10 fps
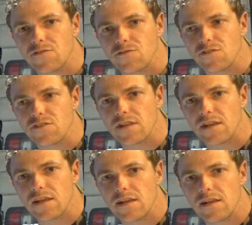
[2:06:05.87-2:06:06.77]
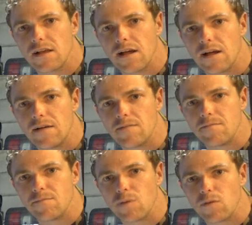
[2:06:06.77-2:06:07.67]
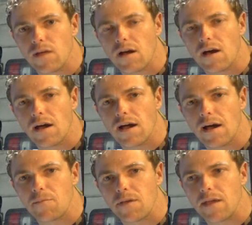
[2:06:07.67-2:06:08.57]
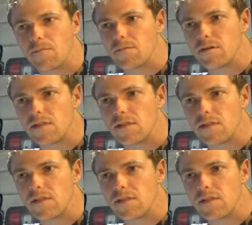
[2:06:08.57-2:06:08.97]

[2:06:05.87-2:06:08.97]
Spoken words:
originally, but with a higher RPM.